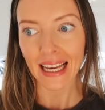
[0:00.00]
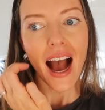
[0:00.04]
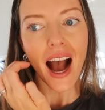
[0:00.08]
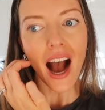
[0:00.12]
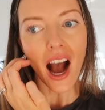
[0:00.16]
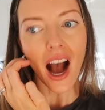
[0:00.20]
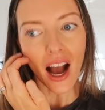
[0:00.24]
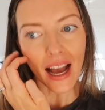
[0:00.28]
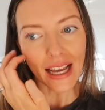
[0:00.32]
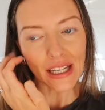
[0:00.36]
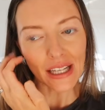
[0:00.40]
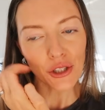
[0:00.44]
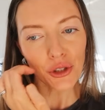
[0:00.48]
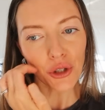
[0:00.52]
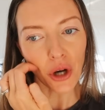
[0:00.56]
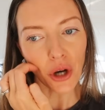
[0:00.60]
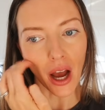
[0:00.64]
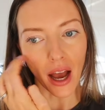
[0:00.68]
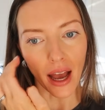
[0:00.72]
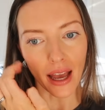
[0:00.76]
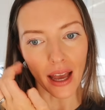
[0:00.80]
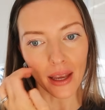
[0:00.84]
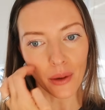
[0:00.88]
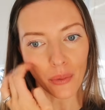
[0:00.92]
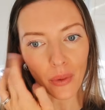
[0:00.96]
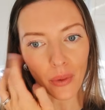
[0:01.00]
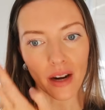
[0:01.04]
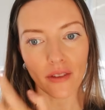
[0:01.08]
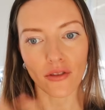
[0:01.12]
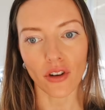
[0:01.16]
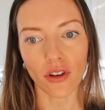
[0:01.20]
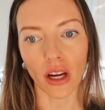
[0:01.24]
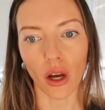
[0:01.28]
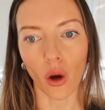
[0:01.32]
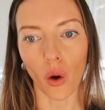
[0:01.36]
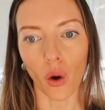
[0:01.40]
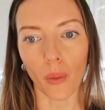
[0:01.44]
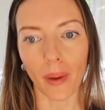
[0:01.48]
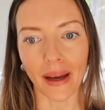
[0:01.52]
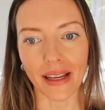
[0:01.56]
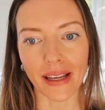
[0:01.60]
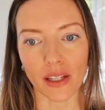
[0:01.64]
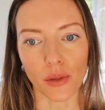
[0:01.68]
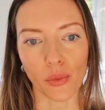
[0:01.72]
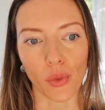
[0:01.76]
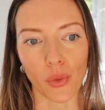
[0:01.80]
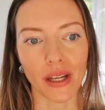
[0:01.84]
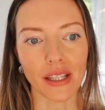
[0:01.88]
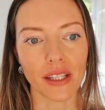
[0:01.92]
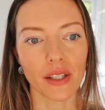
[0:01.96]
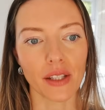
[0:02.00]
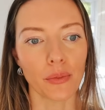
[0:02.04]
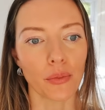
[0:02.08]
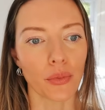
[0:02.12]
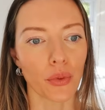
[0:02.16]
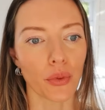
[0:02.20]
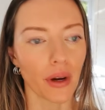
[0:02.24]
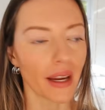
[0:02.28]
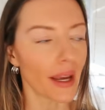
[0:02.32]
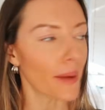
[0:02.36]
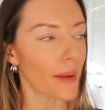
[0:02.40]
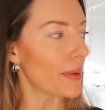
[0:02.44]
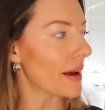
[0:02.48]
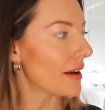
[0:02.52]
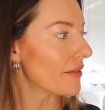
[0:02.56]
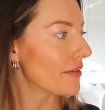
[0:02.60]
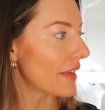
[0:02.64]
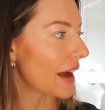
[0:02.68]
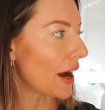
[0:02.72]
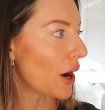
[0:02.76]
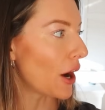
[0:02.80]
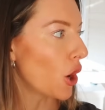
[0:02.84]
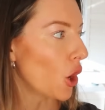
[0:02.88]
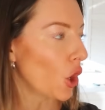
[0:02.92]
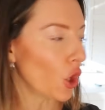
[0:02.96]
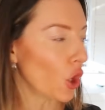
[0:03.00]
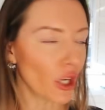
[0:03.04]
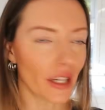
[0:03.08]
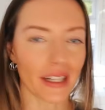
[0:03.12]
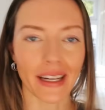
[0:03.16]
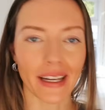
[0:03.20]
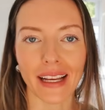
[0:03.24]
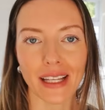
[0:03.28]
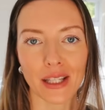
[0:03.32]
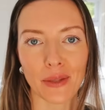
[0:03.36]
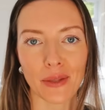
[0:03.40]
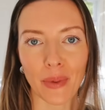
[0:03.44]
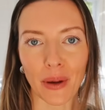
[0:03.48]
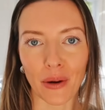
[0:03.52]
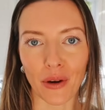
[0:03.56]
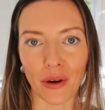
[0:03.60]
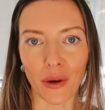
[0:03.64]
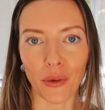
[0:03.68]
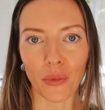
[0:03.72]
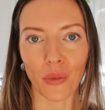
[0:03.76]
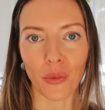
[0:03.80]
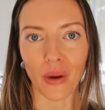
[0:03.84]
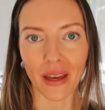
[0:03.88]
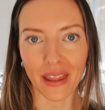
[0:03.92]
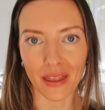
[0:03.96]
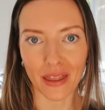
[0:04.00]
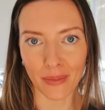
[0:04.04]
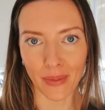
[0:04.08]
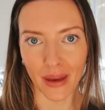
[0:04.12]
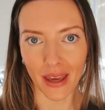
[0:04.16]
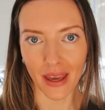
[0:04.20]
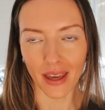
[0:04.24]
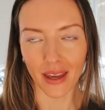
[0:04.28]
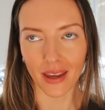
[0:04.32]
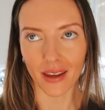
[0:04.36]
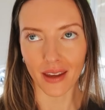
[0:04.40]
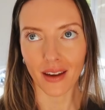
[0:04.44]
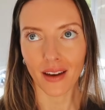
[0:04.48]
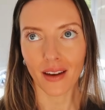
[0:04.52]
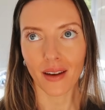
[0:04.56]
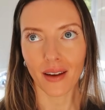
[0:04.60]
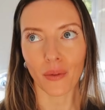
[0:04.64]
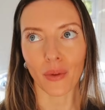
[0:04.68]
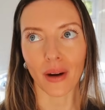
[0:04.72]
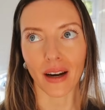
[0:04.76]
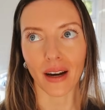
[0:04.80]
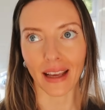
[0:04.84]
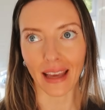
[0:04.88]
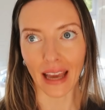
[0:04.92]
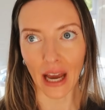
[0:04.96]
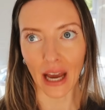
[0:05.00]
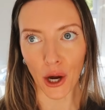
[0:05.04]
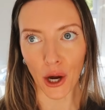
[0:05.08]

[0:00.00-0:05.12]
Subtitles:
I try, whenever I go away somewhere, to bring a bit of that holiday spirit with me when I get